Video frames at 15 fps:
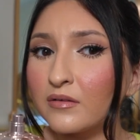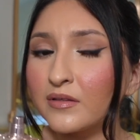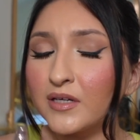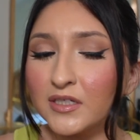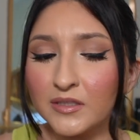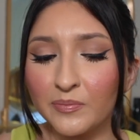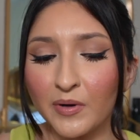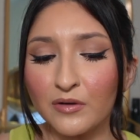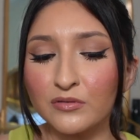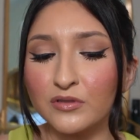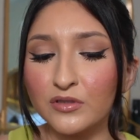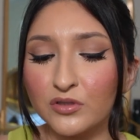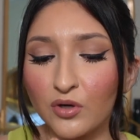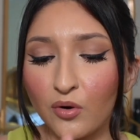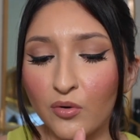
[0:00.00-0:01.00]
this smells
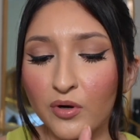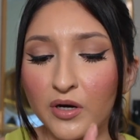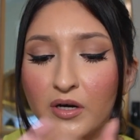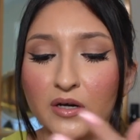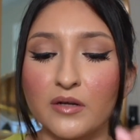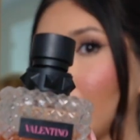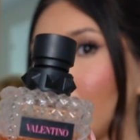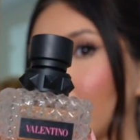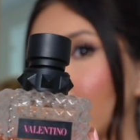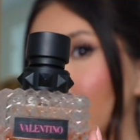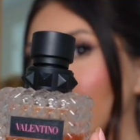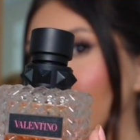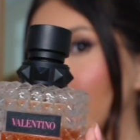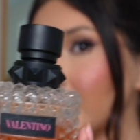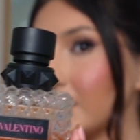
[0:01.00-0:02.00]
so good.
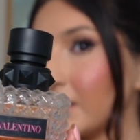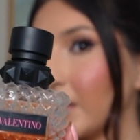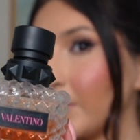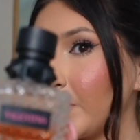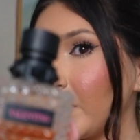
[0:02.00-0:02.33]
Next up,